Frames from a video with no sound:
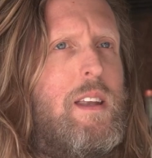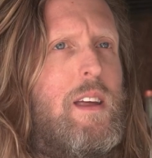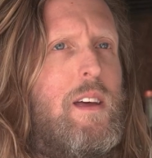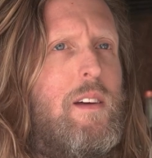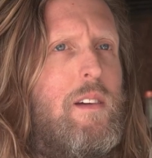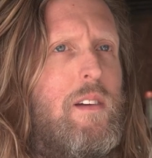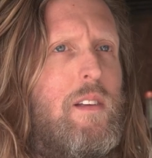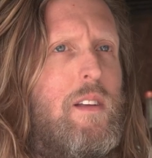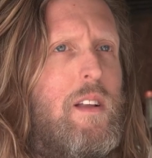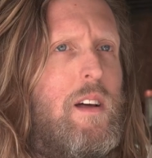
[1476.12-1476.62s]

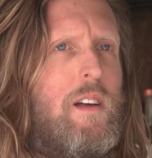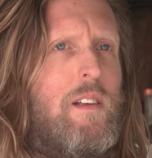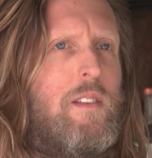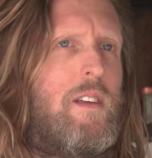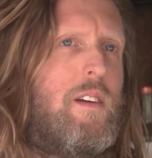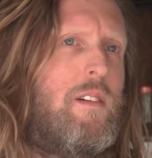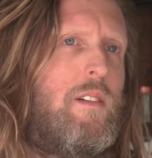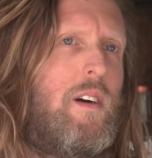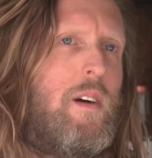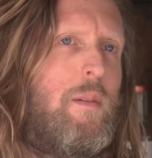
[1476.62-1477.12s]
it yeah. last.
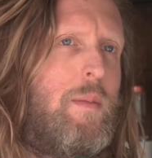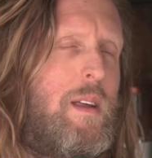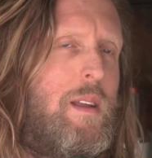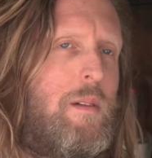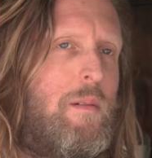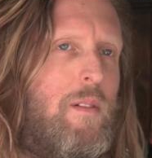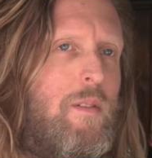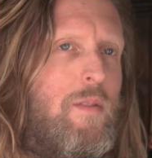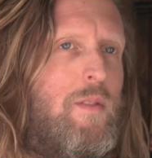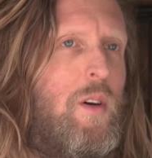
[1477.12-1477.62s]
Yeah, I played it
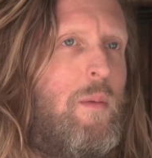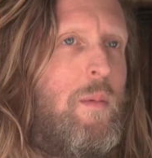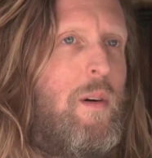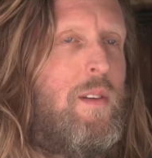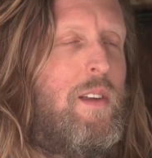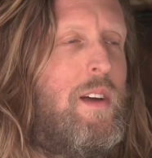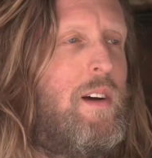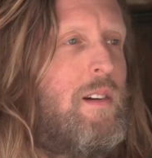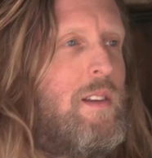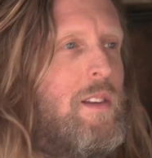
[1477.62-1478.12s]
with Tom
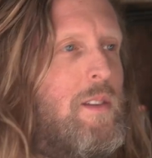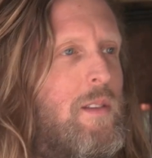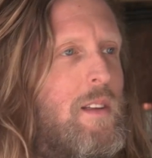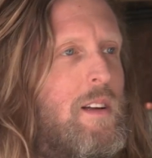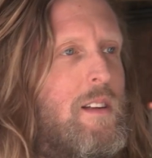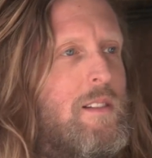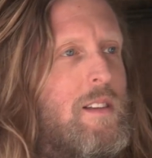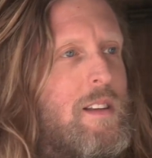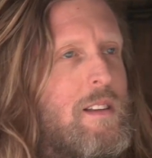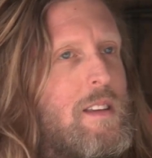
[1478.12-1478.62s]
Odell in
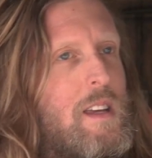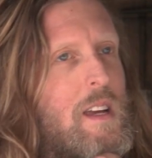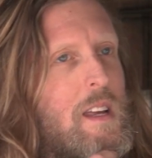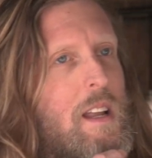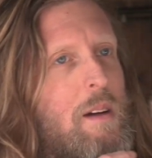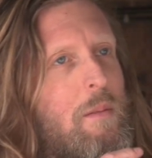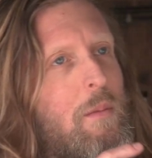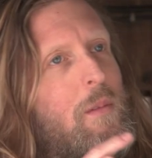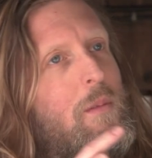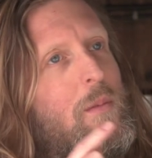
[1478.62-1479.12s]
2016, oh, ah, okay.
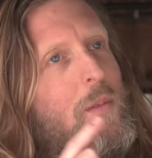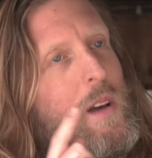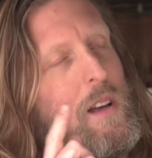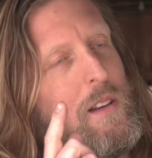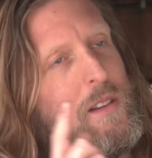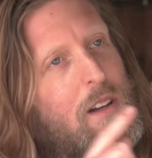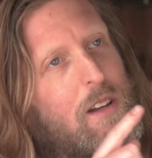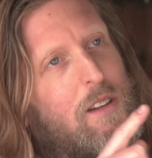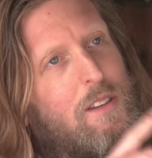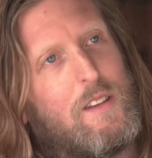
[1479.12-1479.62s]
and We Are
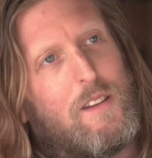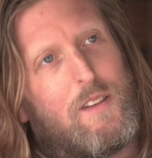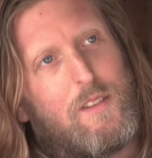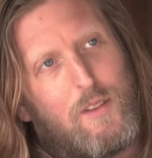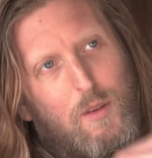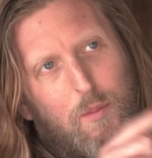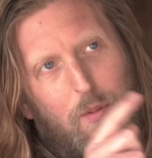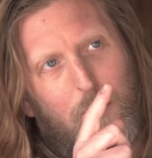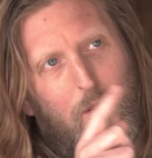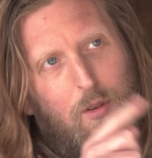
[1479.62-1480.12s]
Scientists
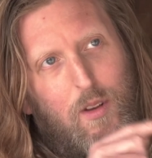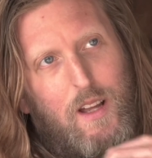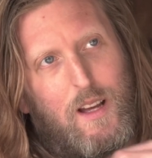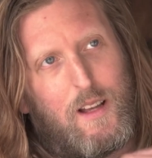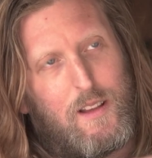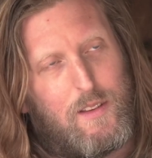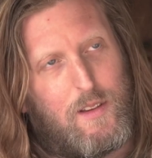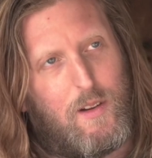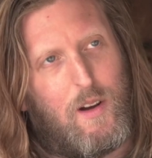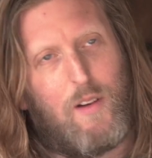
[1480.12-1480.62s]
just before
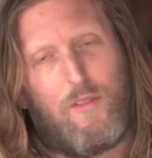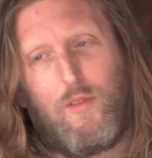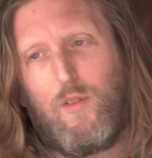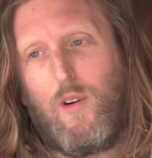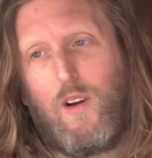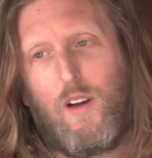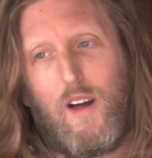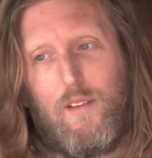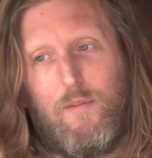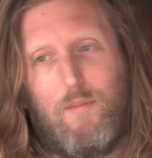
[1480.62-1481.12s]
that. So I thought
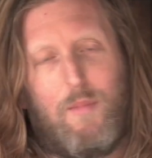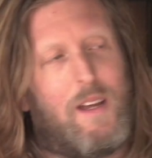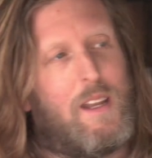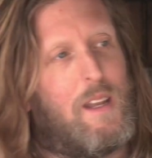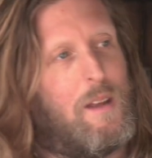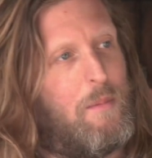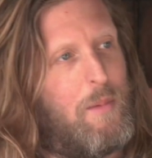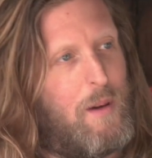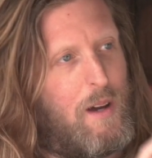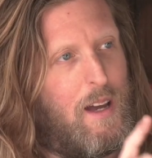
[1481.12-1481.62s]
I haven't played
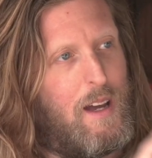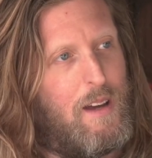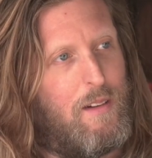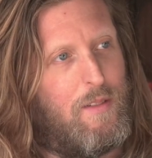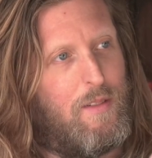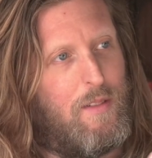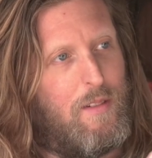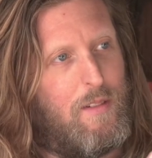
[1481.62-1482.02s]
it, but I have.